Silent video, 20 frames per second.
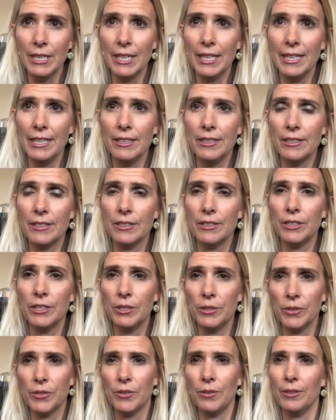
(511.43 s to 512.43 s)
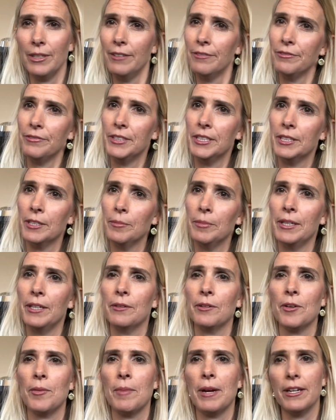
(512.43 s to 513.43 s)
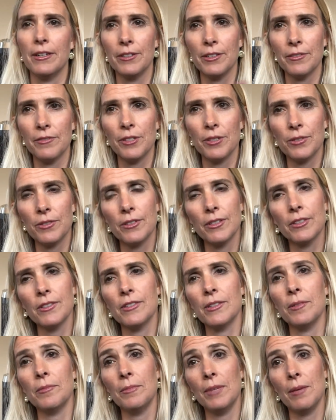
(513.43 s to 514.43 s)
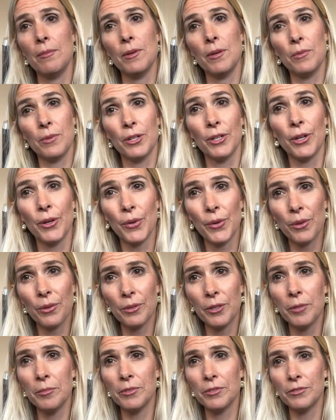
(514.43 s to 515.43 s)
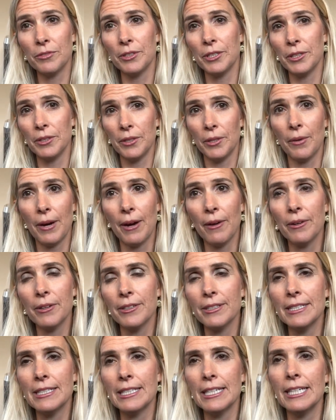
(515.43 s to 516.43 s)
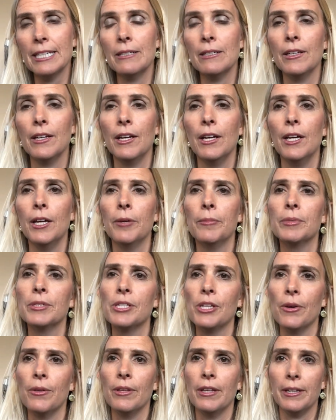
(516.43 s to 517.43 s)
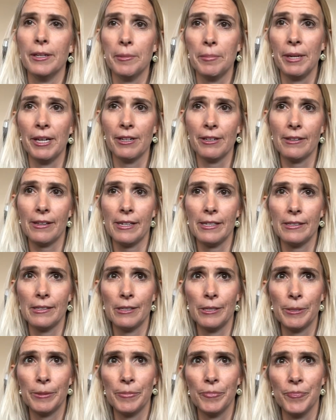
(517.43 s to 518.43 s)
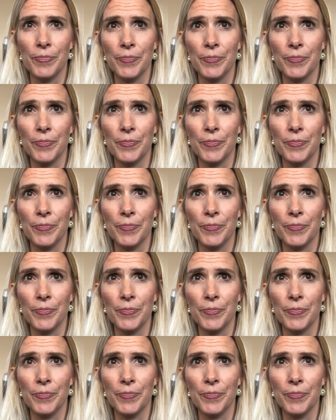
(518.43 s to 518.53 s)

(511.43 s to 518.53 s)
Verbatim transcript: And, you know, so let fear be a reminder of those things that maybe you want to go through before you go out on a date, but don't let it paralyze you.